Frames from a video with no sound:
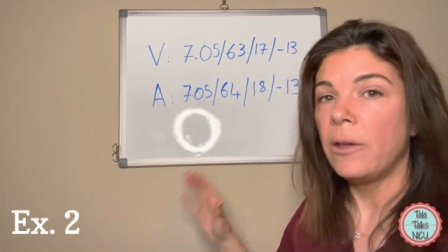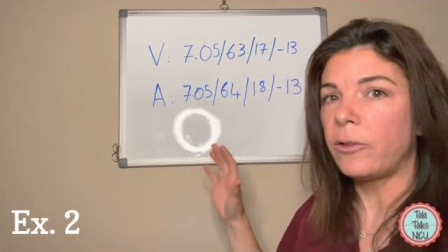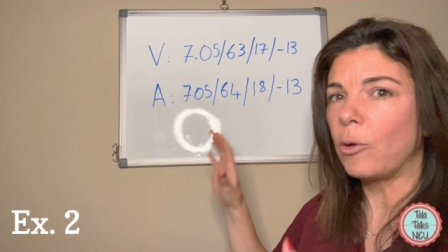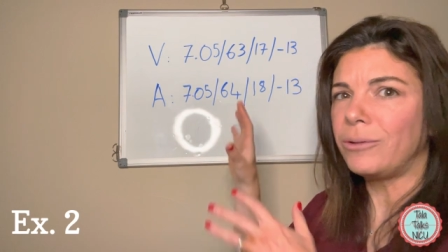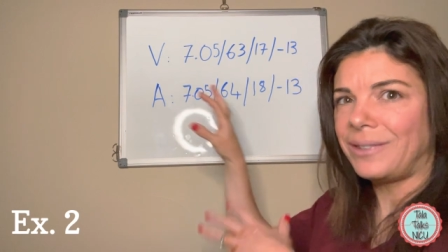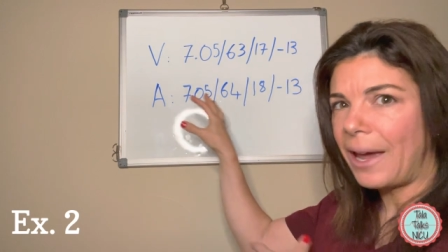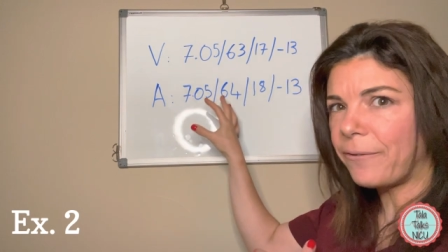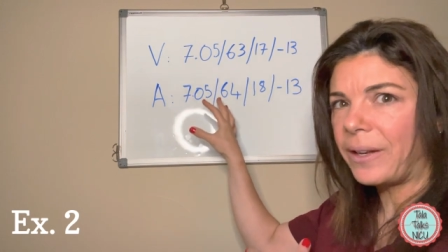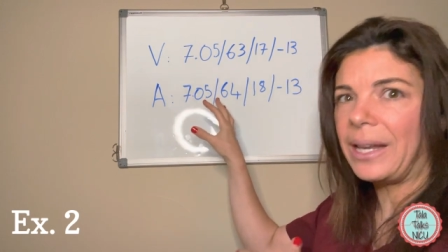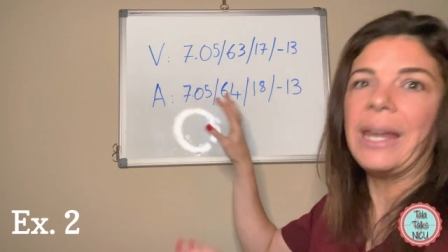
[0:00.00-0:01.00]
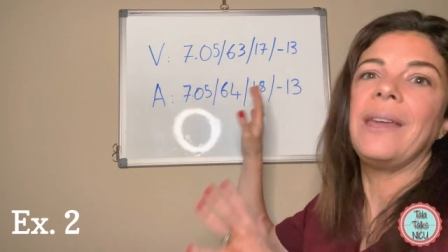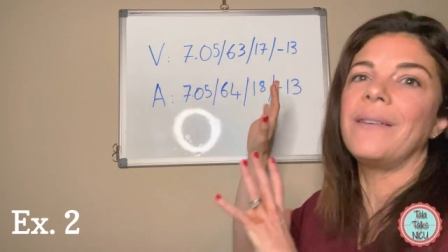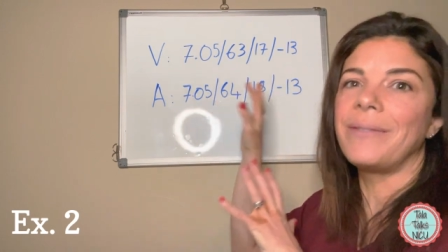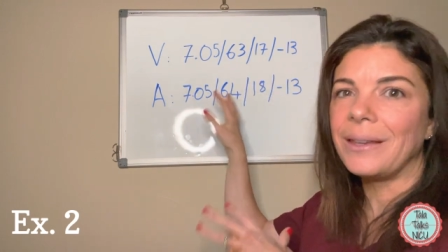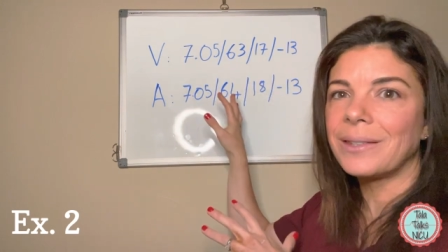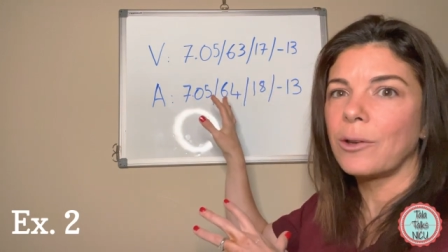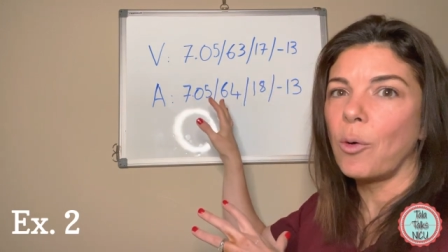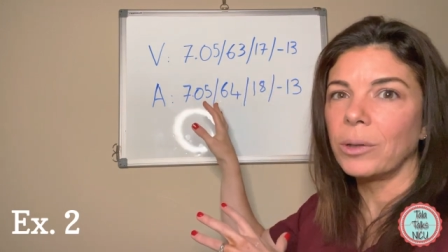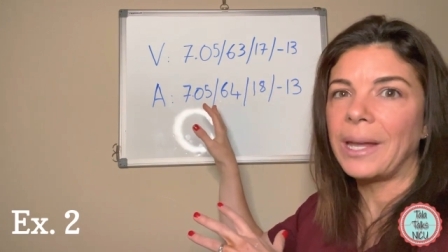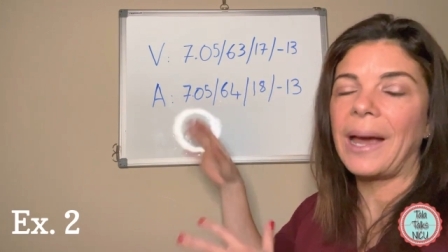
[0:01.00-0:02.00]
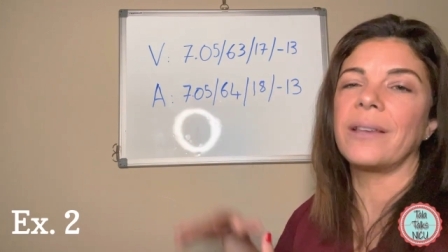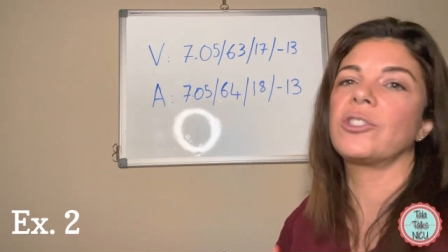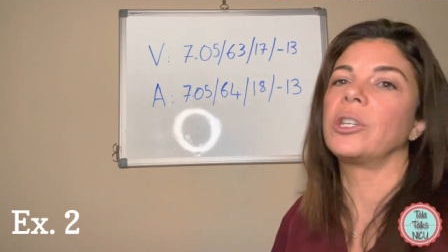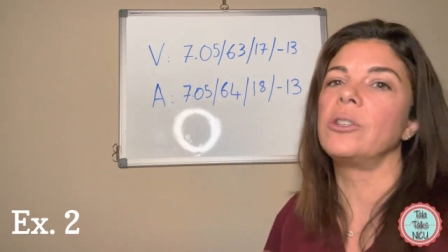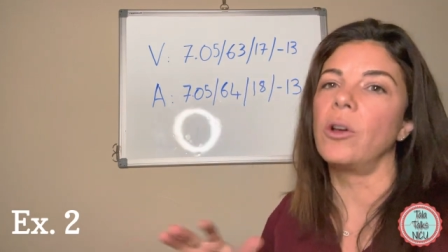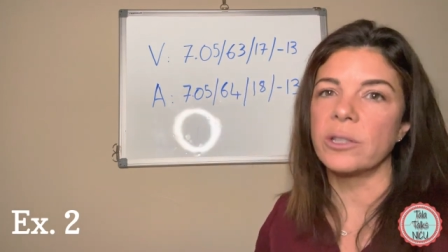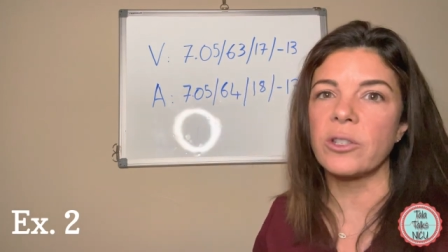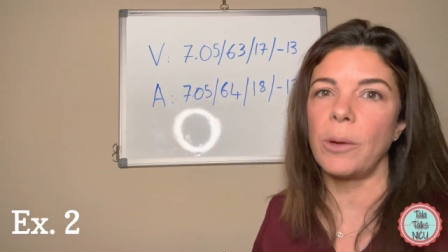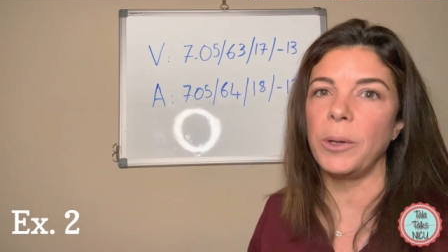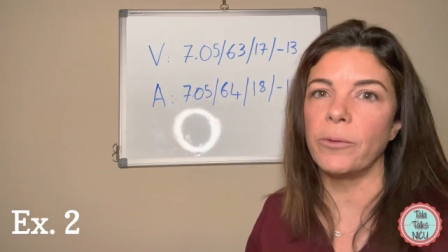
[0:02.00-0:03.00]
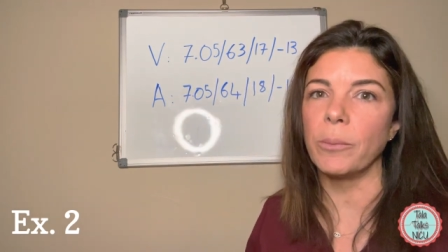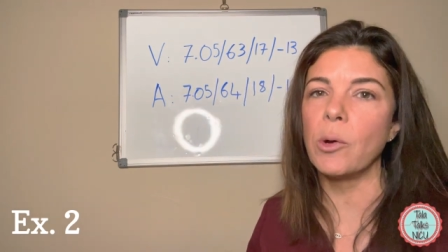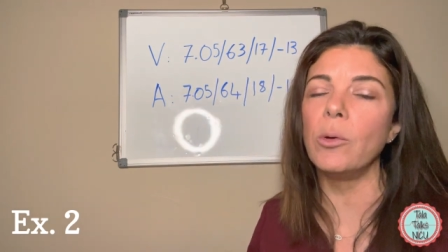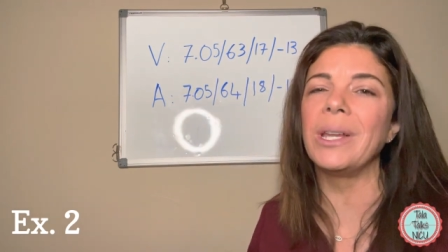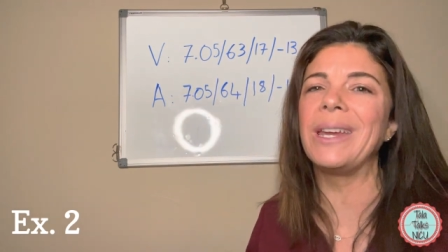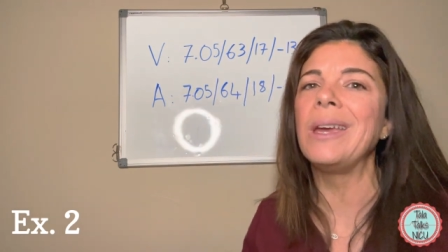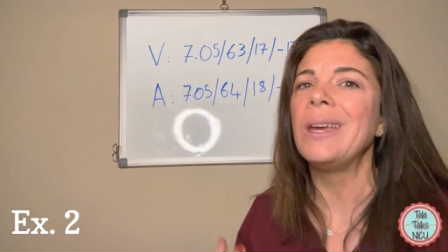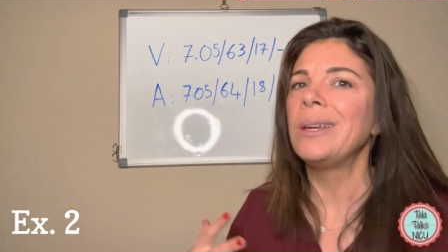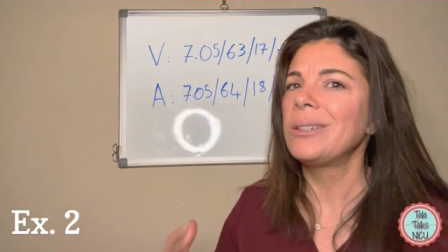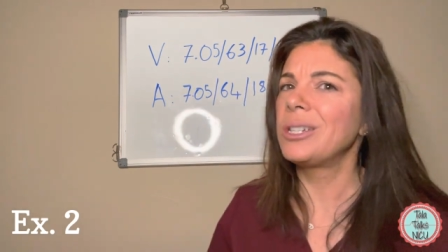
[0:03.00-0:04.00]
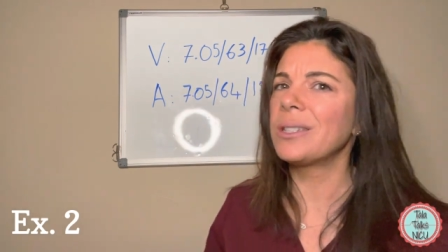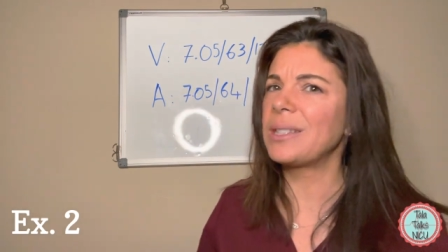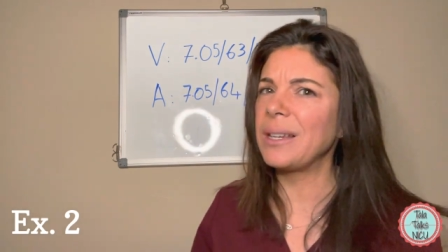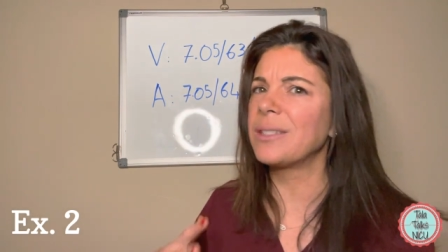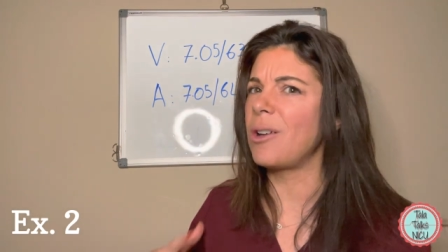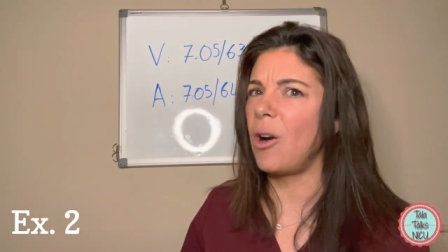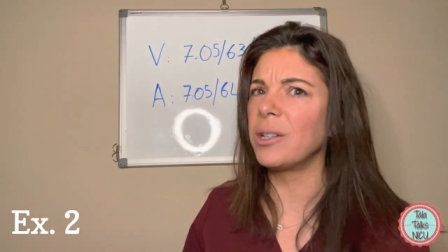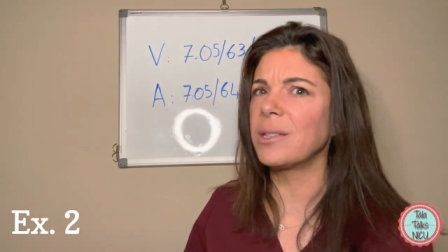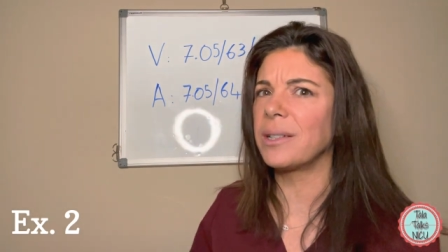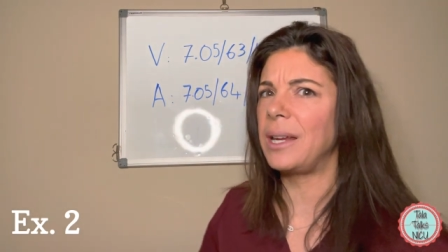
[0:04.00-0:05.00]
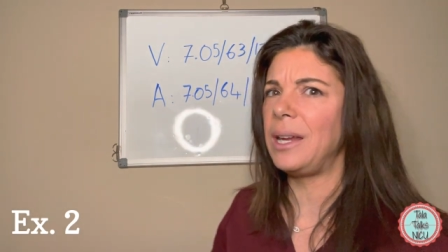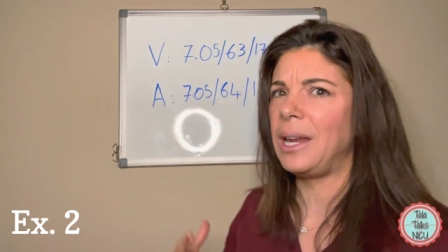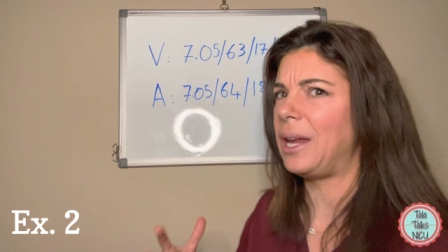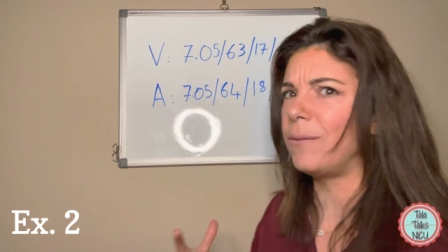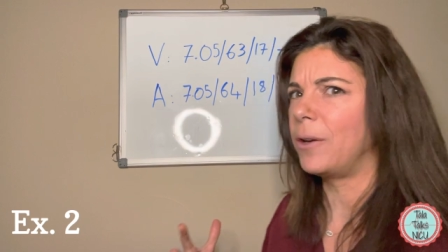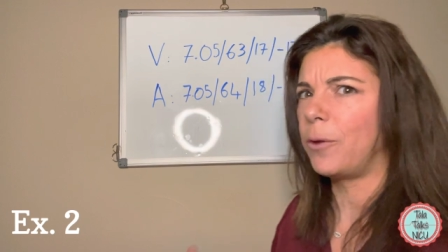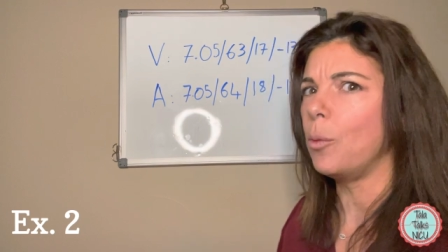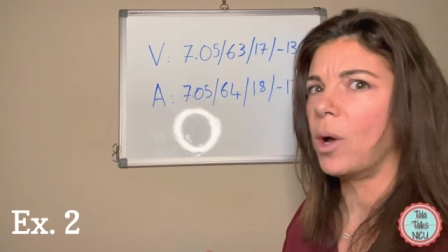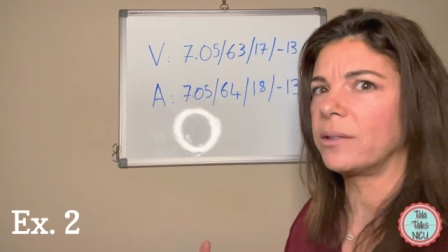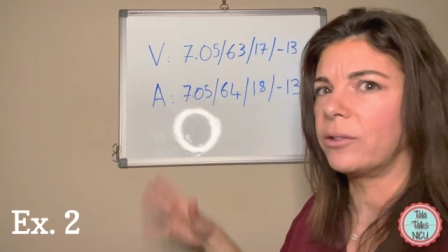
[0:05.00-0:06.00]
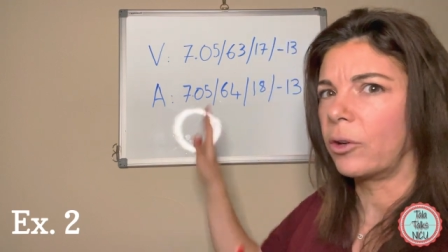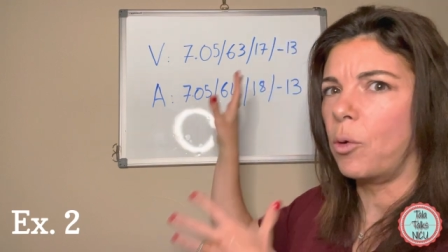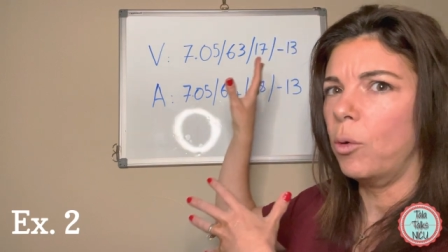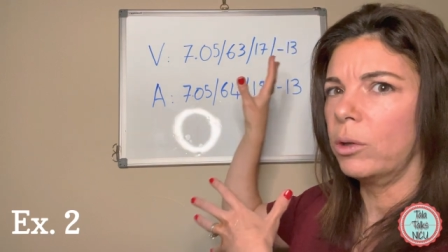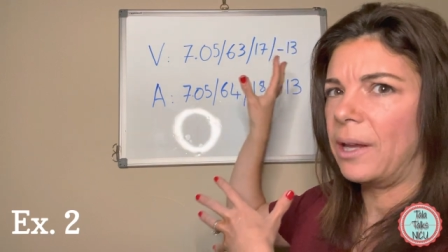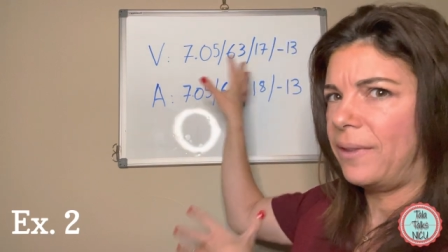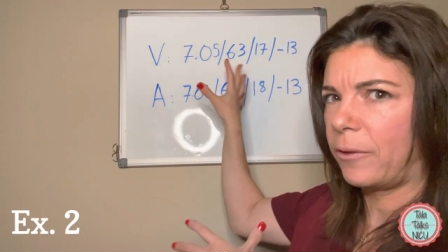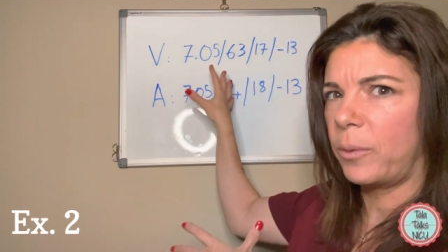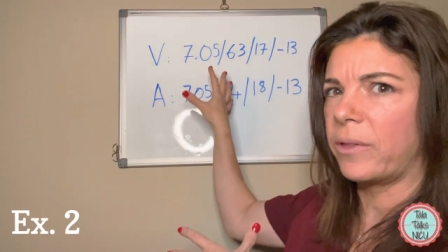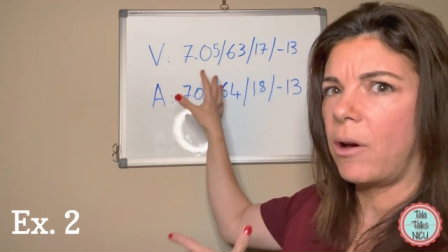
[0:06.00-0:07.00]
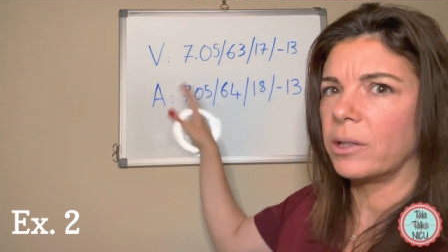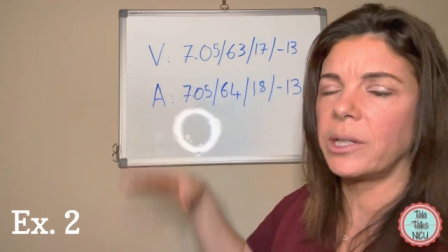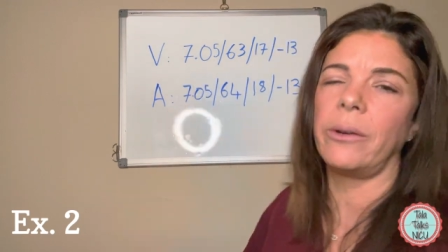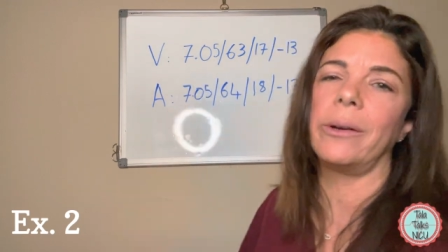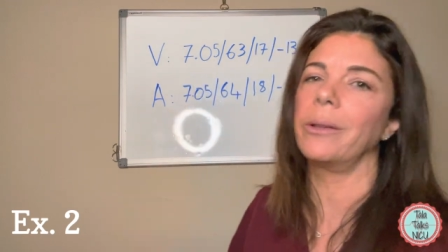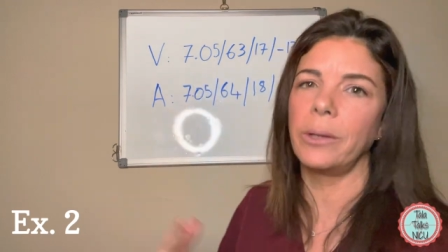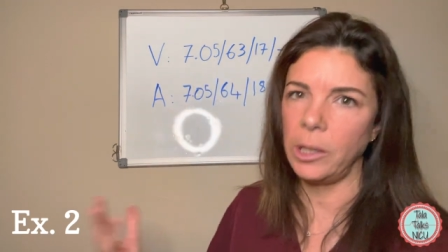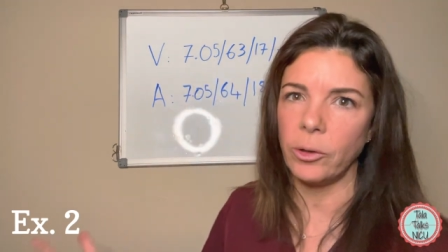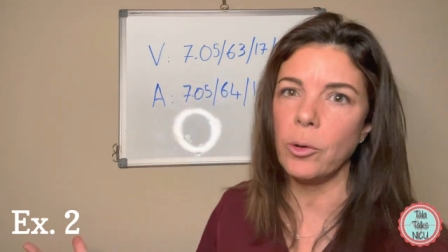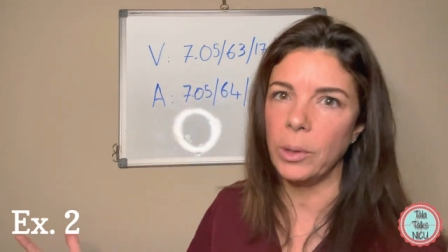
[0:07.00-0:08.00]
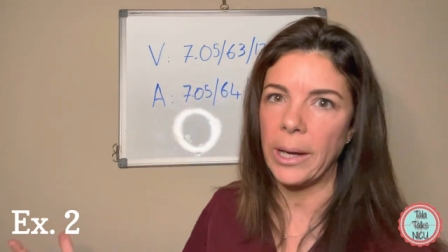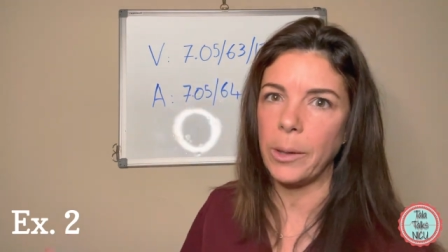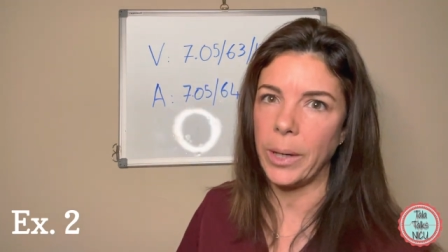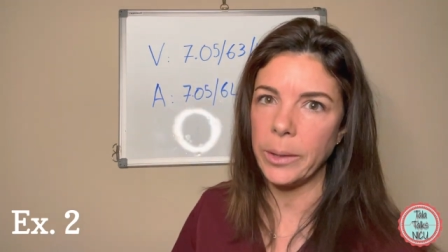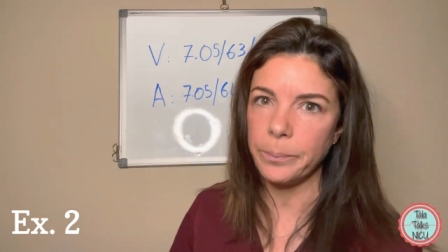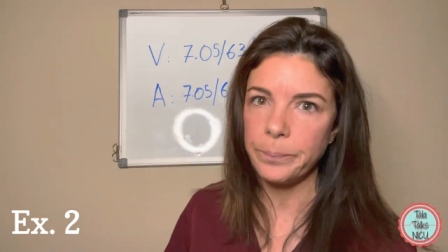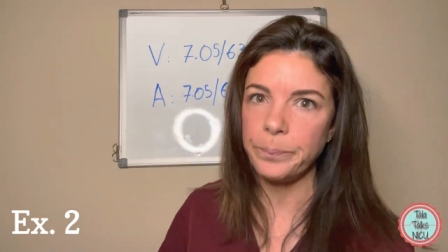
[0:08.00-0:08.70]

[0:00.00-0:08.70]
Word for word: So definitely this cord gas should not stop you from cooling, just as honestly, even if you wanted to cool and this was the arterial, you'd cool anyway.